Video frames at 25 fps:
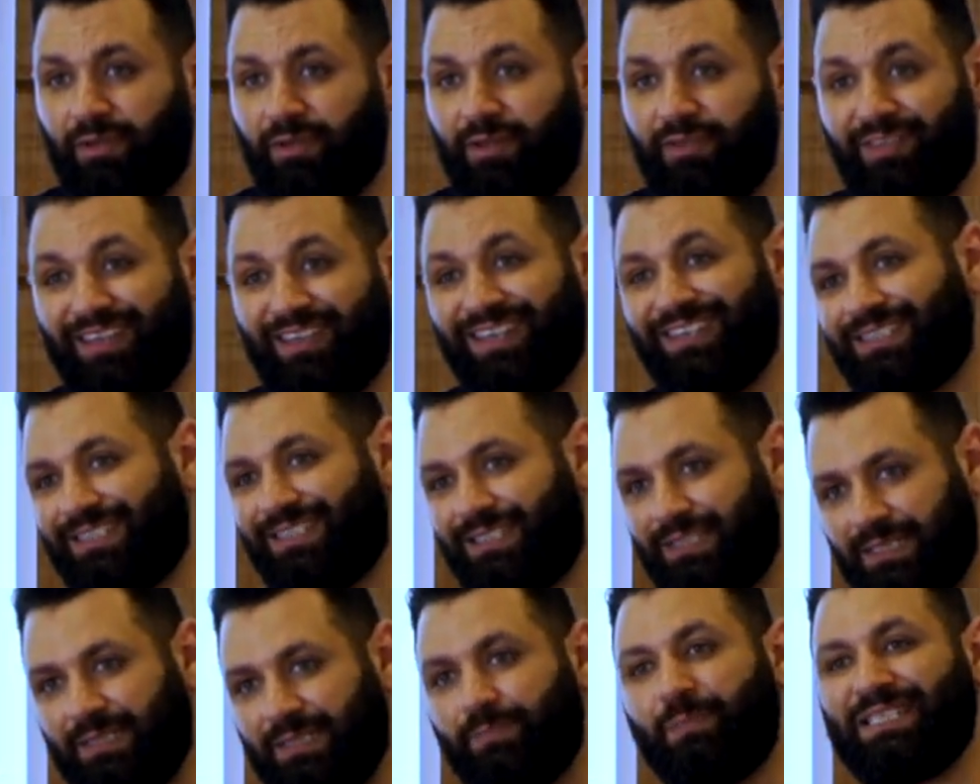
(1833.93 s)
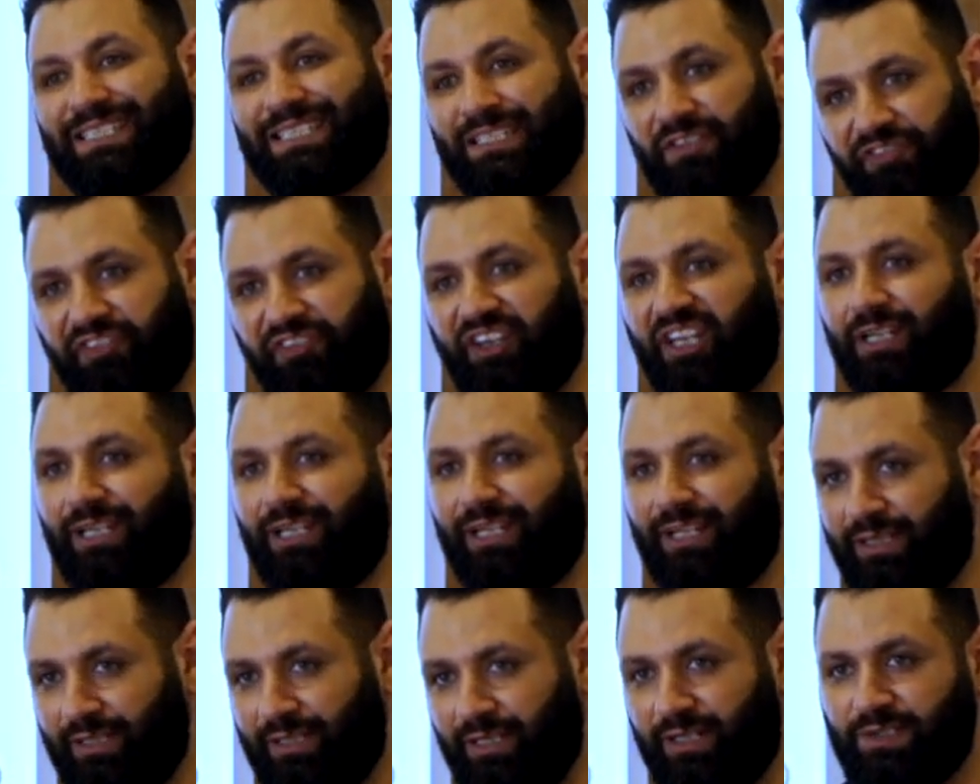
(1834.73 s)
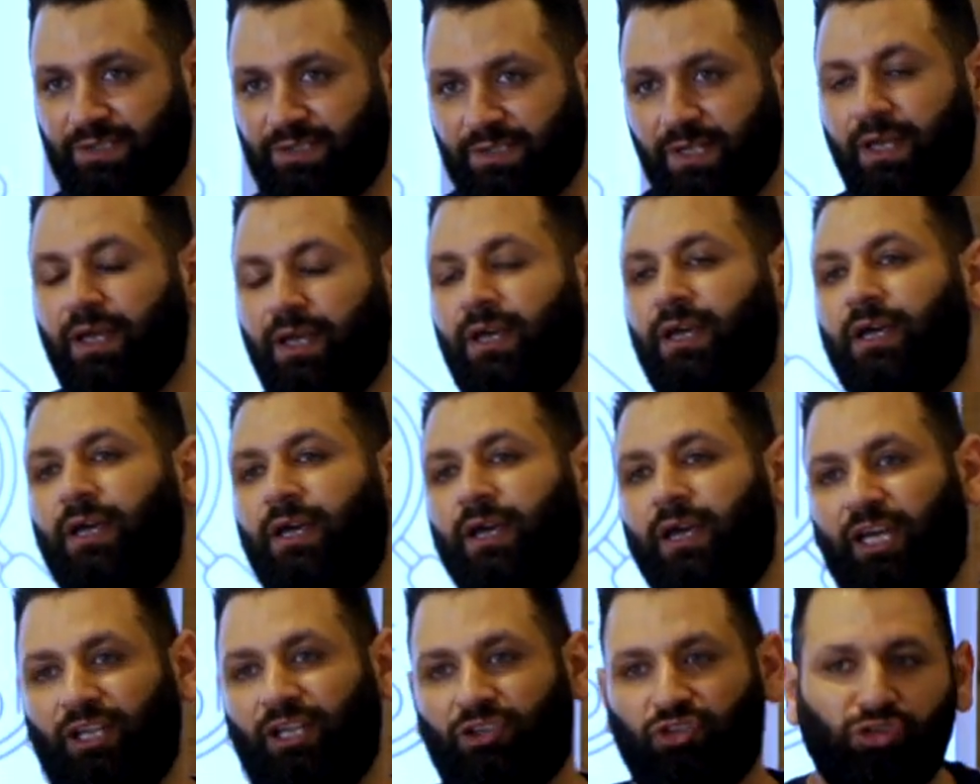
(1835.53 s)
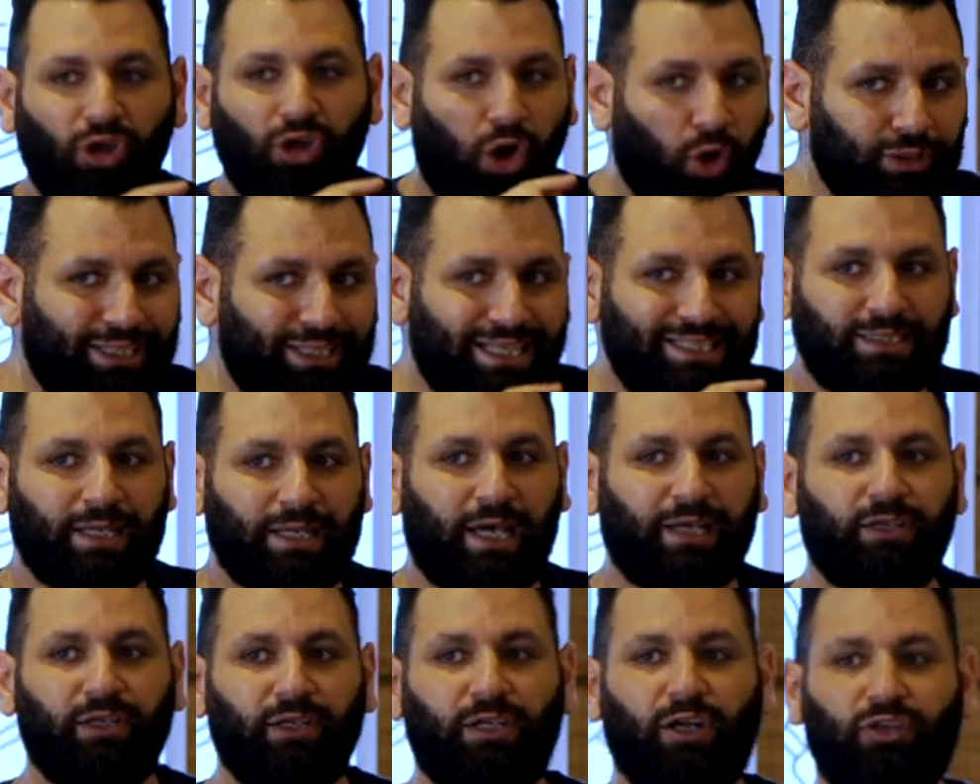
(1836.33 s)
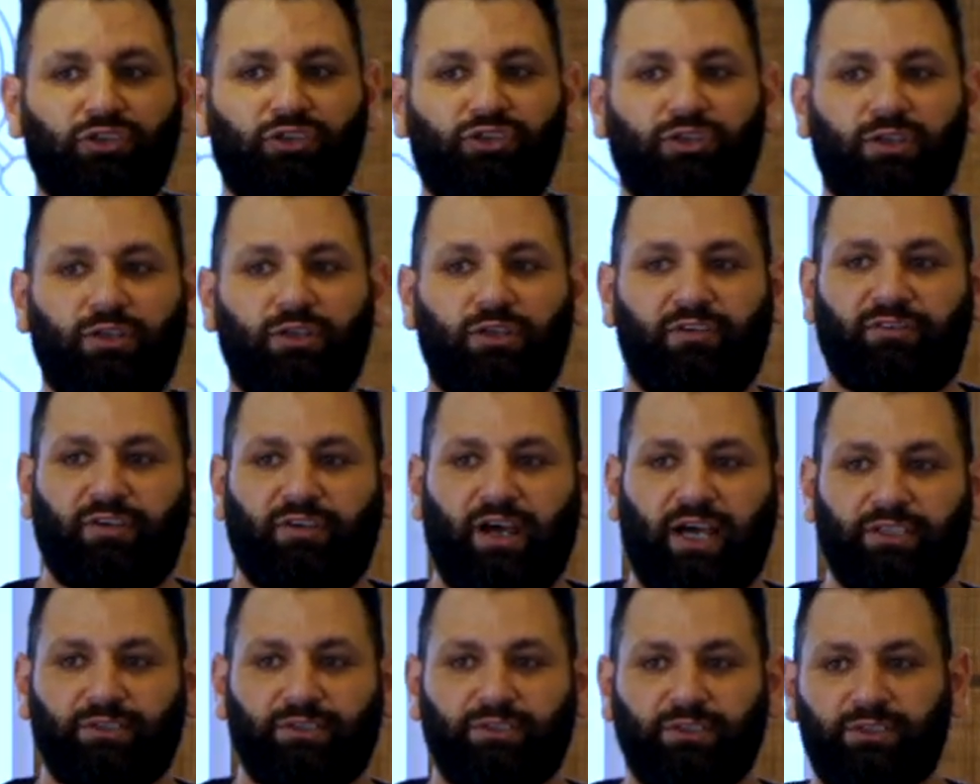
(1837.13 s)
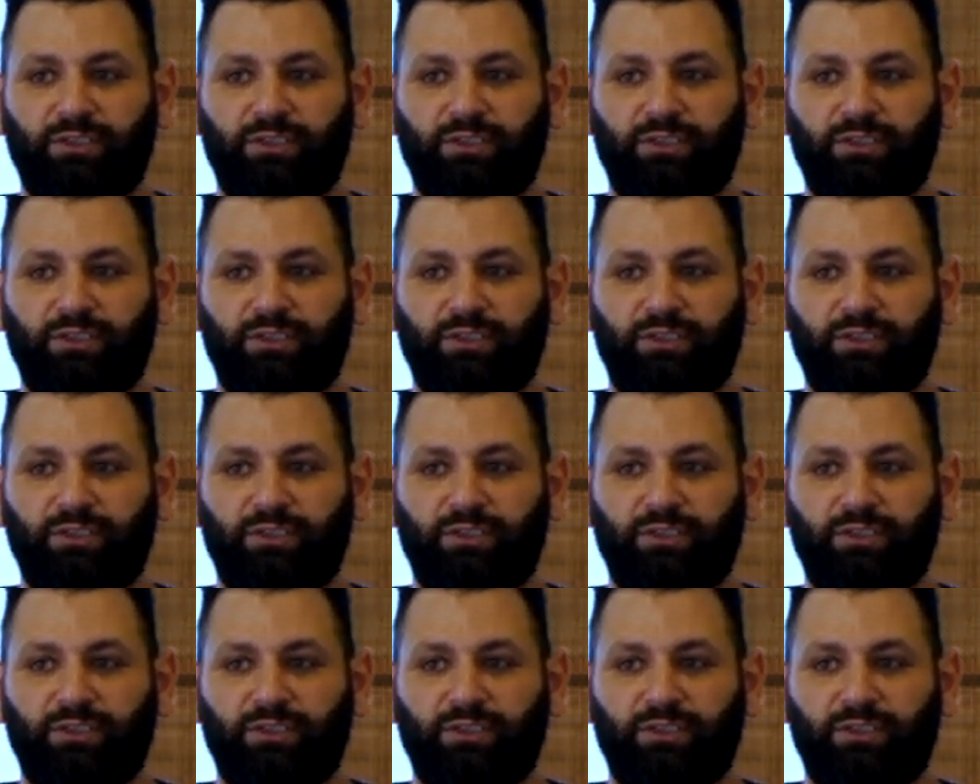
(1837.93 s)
This specifically, it showed a psychological factor.